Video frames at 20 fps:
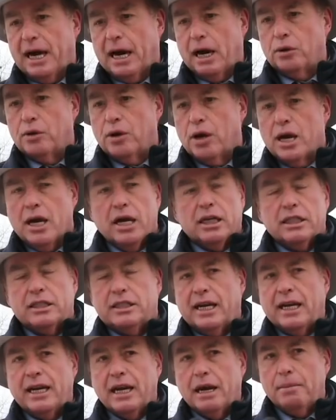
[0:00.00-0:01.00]
down,
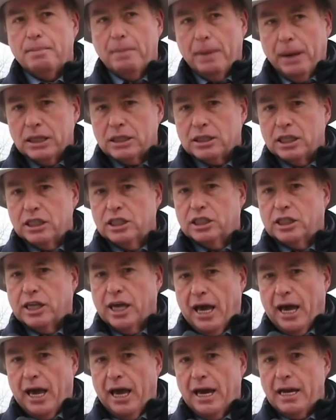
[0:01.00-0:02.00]
sending a message
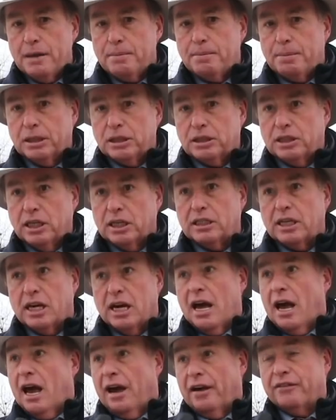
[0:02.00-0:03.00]
to any business,
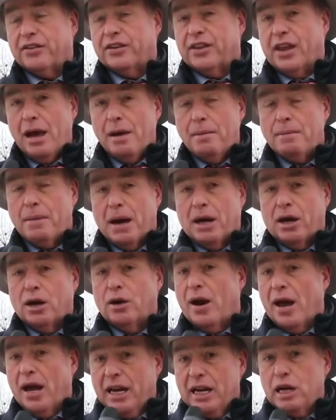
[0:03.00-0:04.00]
and for that
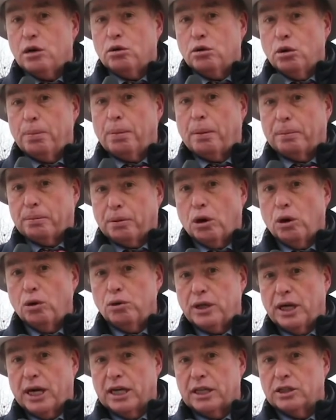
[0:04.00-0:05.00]
matter, any group of
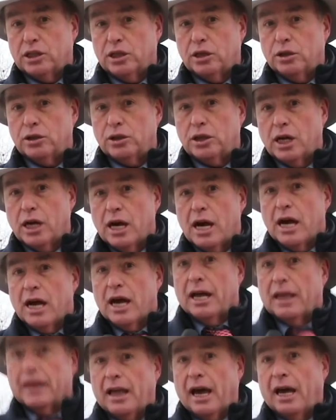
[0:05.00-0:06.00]
protesters,
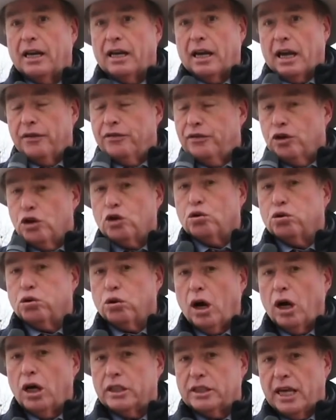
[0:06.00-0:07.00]
that if you
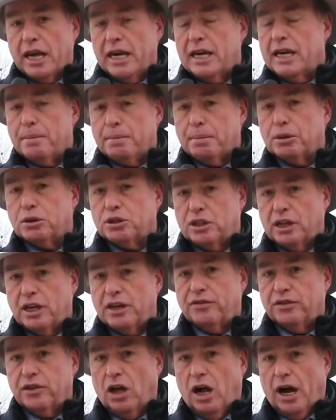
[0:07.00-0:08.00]
cross any
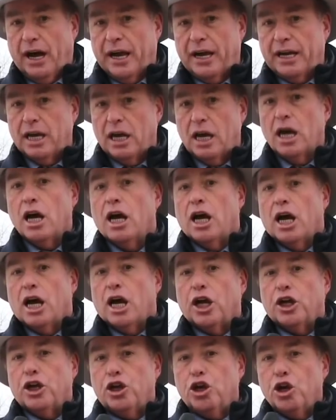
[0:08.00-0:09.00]
perceived line,
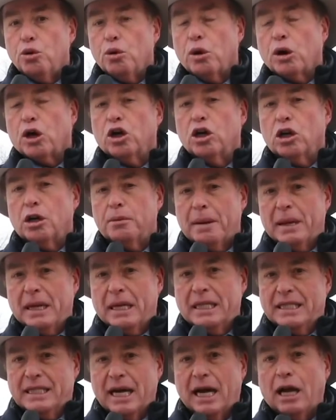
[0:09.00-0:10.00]
you are going to
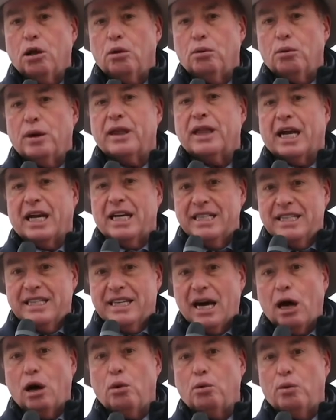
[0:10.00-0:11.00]
be dealt with and
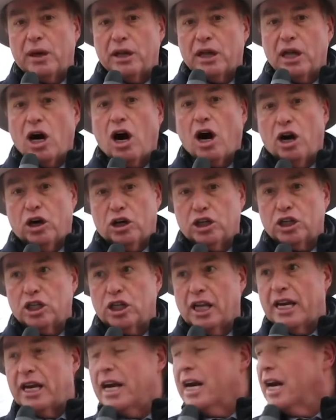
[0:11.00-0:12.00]
dealt with
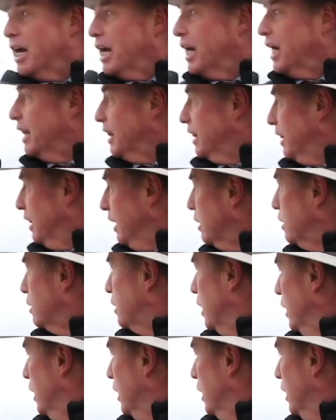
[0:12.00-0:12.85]
harshly. This